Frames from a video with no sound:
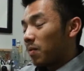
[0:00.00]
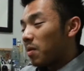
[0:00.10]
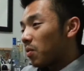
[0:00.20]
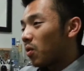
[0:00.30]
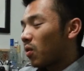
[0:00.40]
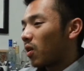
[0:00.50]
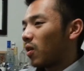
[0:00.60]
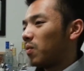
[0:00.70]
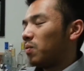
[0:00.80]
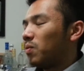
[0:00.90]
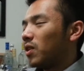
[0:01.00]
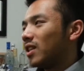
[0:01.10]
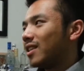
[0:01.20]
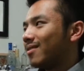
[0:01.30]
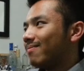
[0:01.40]
people who are
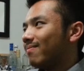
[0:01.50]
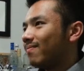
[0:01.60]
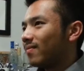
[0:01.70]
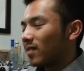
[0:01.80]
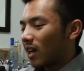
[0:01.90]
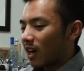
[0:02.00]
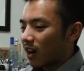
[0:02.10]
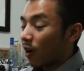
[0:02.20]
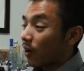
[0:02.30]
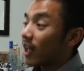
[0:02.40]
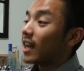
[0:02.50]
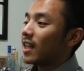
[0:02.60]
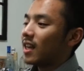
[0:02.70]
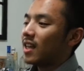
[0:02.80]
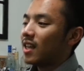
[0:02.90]
really
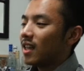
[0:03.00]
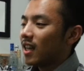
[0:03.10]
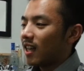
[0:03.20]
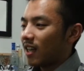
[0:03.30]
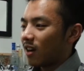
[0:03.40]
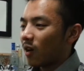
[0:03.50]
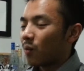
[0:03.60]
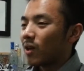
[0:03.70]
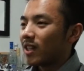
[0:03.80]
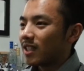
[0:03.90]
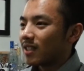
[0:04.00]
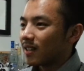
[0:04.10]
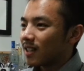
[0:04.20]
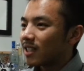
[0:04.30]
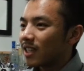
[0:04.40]
hard-headed and aren't willing to
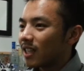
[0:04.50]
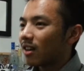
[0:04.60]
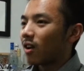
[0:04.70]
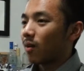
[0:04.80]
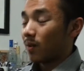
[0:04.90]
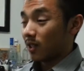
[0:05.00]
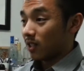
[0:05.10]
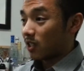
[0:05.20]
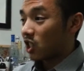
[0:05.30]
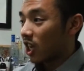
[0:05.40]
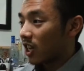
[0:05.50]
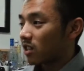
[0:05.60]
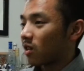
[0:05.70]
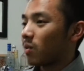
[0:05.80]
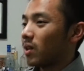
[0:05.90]
listen, aren't willing to
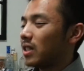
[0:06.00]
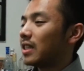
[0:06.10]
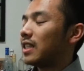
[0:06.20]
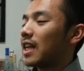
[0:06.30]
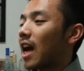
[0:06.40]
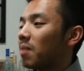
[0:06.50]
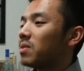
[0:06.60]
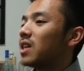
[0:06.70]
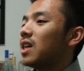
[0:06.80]
change, aren't willing to adapt,